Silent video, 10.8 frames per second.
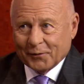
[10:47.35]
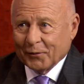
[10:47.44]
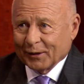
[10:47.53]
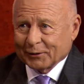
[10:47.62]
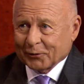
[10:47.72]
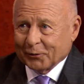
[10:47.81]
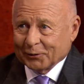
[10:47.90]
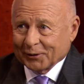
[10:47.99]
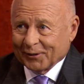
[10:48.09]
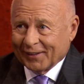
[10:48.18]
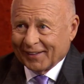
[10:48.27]
Well, it's
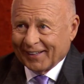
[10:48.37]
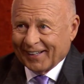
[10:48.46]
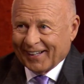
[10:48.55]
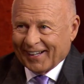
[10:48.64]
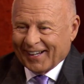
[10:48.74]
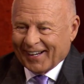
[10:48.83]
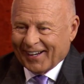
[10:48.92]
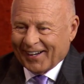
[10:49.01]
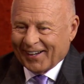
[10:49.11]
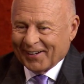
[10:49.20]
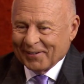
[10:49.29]
crucial.
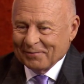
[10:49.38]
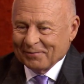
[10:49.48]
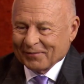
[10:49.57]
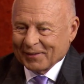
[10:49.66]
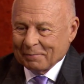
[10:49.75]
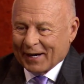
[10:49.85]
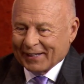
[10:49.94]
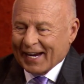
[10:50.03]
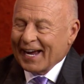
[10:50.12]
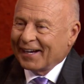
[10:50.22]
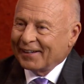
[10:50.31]
Um, my
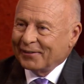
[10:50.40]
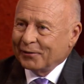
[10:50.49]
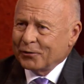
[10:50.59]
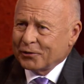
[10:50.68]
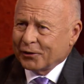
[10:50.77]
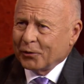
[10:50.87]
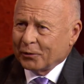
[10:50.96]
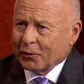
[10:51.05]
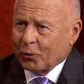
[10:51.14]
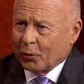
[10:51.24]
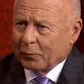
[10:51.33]
dad used to go
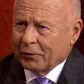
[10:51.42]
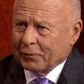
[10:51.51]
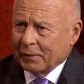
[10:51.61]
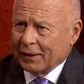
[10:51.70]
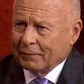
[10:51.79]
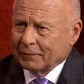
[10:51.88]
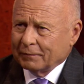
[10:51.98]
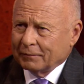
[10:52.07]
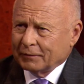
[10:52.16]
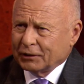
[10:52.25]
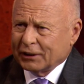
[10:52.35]
to court with me
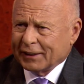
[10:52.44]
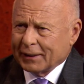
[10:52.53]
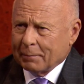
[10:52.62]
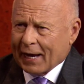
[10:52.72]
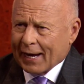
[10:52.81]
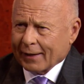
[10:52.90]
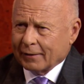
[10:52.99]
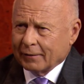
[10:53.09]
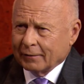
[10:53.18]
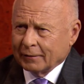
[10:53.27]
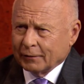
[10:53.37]
sit in the back
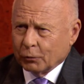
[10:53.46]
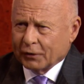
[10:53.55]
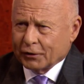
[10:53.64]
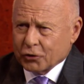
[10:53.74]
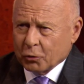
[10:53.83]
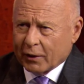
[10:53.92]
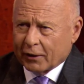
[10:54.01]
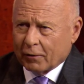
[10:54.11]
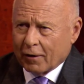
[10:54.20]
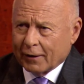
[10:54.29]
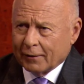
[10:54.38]
with a
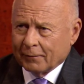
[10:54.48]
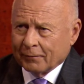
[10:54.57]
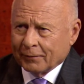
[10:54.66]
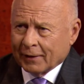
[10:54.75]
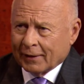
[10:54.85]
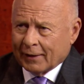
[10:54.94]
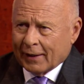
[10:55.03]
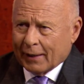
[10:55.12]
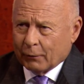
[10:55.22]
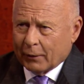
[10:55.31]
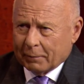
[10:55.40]
sweater on,
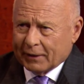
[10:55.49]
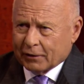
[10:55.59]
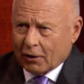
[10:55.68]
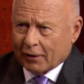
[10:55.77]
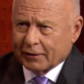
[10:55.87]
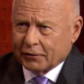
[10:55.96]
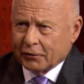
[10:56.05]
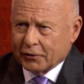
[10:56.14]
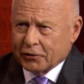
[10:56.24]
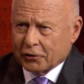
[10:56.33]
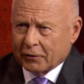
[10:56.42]
and we'd be talking to
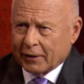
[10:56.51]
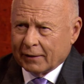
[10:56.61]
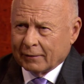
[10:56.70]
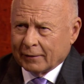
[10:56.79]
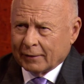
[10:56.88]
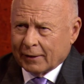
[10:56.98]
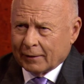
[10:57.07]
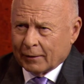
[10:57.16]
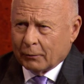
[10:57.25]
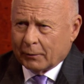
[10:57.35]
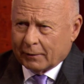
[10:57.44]
the jury.
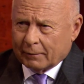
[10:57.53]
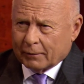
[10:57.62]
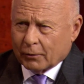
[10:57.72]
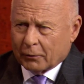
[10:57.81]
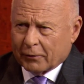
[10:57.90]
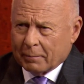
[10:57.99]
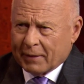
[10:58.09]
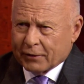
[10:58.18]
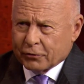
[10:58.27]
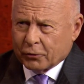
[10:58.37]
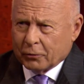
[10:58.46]
We'd go to the
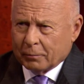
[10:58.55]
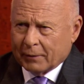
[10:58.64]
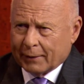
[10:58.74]
men's room.